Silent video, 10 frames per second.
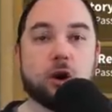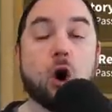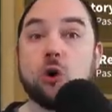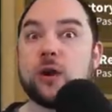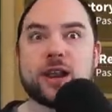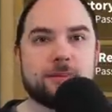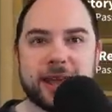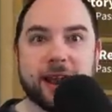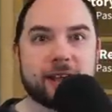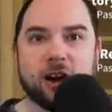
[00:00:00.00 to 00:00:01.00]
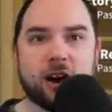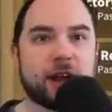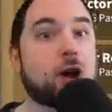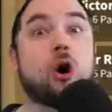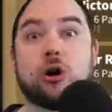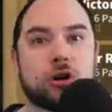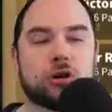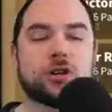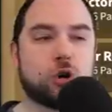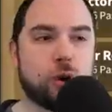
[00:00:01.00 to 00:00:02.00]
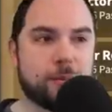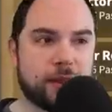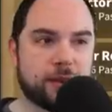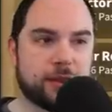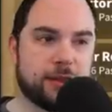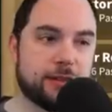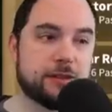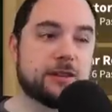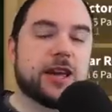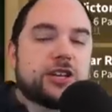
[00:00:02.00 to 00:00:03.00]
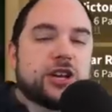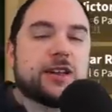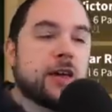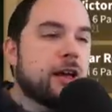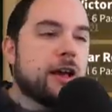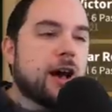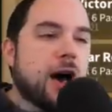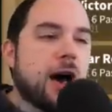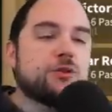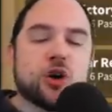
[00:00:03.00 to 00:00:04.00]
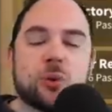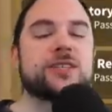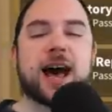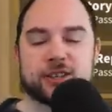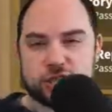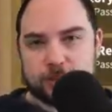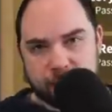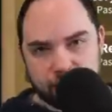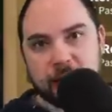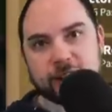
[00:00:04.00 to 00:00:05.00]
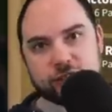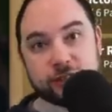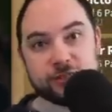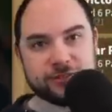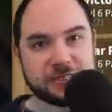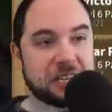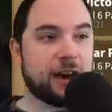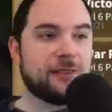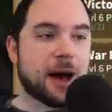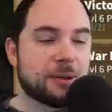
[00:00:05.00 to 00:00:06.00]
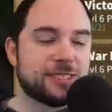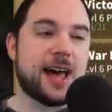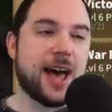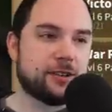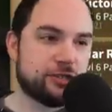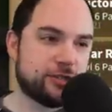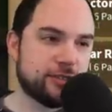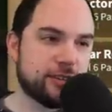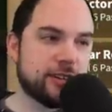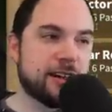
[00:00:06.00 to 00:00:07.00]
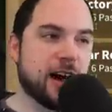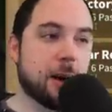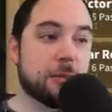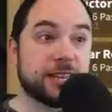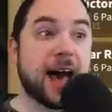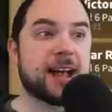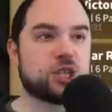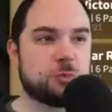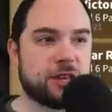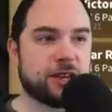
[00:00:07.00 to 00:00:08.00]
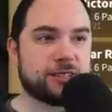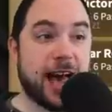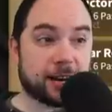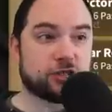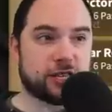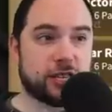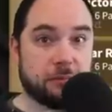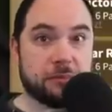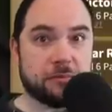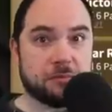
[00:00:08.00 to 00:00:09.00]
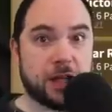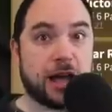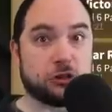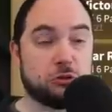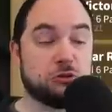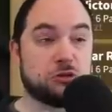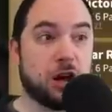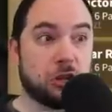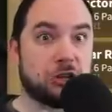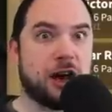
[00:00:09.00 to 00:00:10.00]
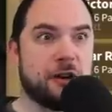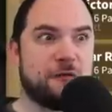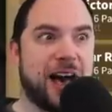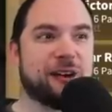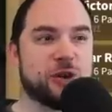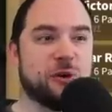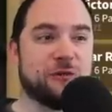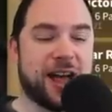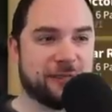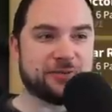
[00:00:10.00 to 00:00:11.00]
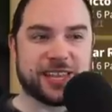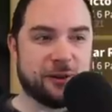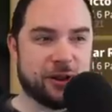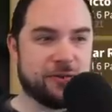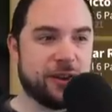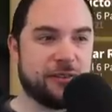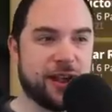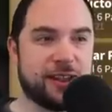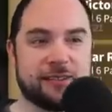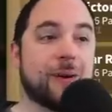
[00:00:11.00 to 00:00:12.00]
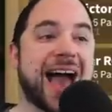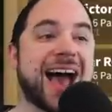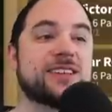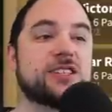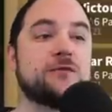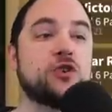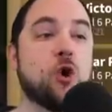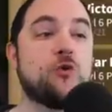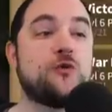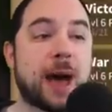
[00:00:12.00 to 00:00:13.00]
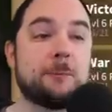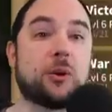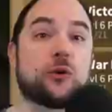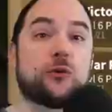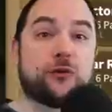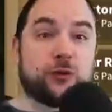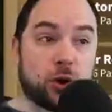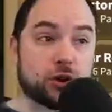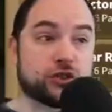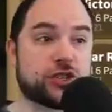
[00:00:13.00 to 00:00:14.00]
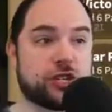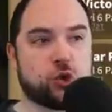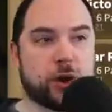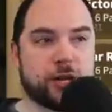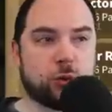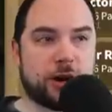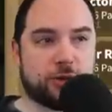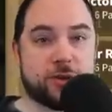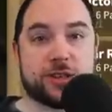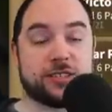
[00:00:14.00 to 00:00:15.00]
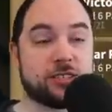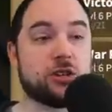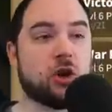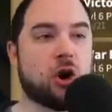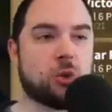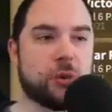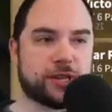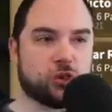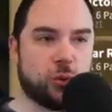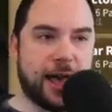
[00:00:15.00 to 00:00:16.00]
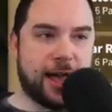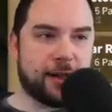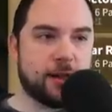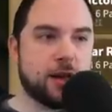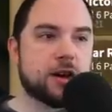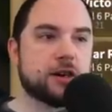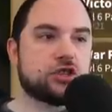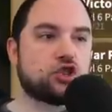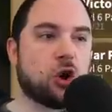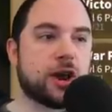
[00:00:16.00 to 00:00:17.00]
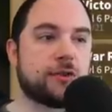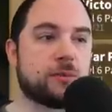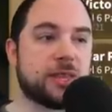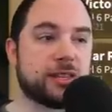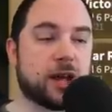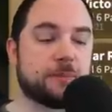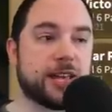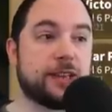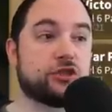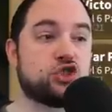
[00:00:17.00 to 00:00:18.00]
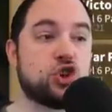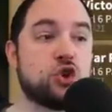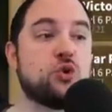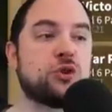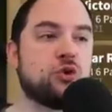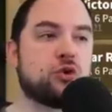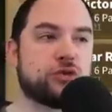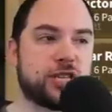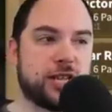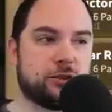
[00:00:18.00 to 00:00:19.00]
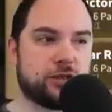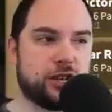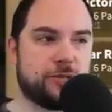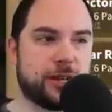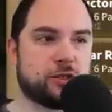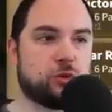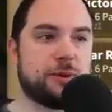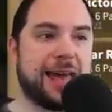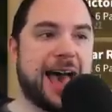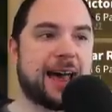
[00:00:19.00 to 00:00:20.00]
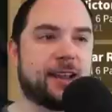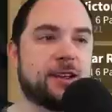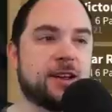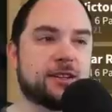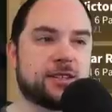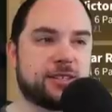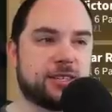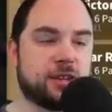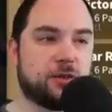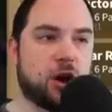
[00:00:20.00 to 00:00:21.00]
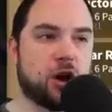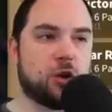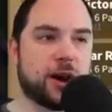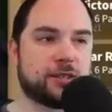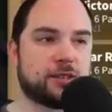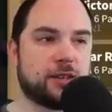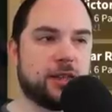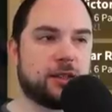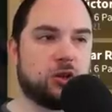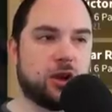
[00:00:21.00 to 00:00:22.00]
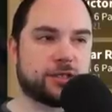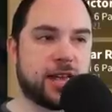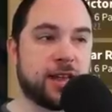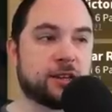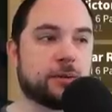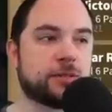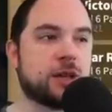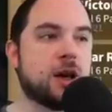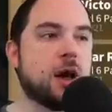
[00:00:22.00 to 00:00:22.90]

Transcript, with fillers: already made iconic hard earned equipment. It, it, I'm so attached to my collection. You know, I'm attached. I'm attached because actually I lose a lot of value if I have to get rid of it, right? Now, as of November 1st in 2023, this is a long ways away. Starting from this update, two new Crusader achievements will be added to the Season of Conquest in the Lost Kingdoms.